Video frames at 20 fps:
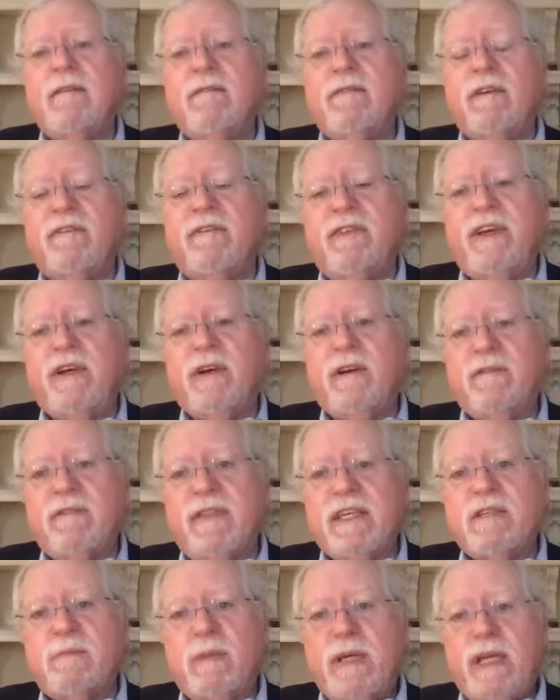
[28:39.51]
for fear of
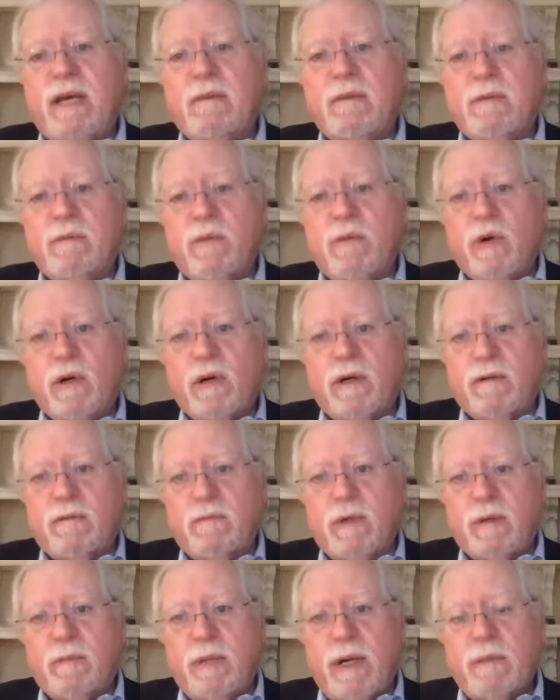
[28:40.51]
this becoming more
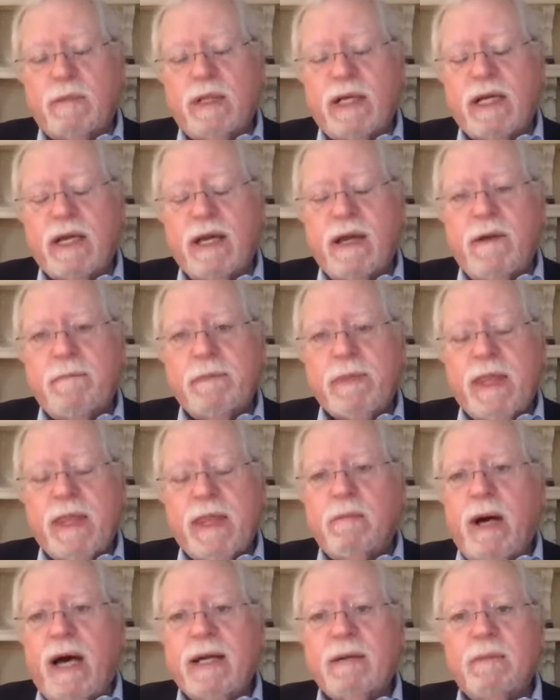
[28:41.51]
more public the
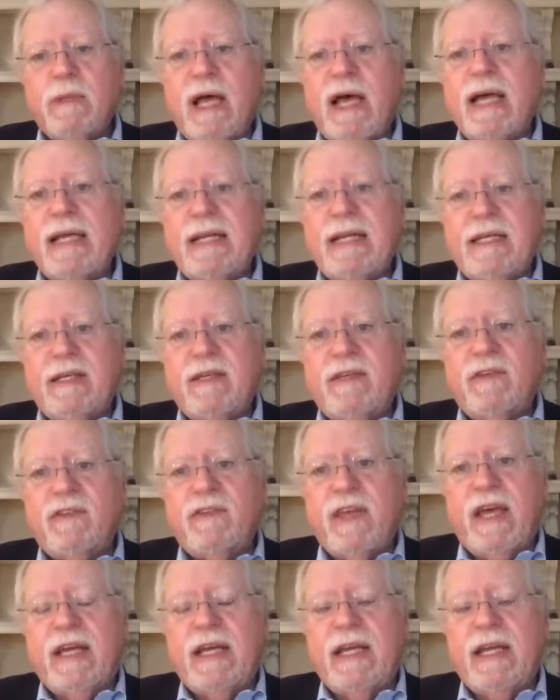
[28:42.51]
bottom line is
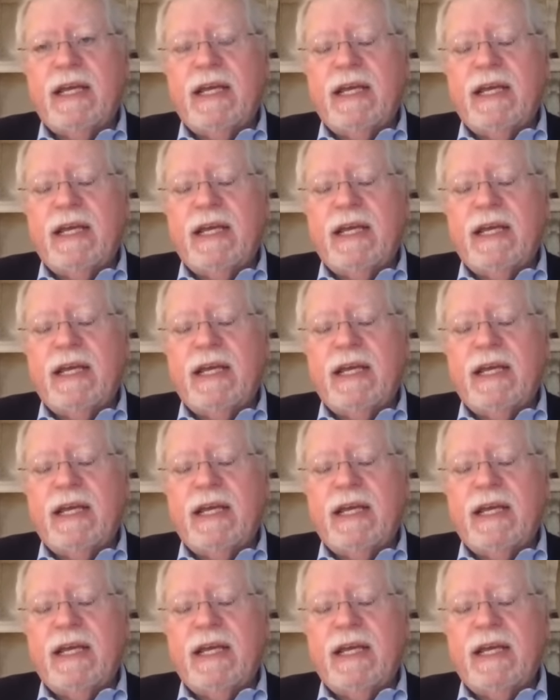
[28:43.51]
that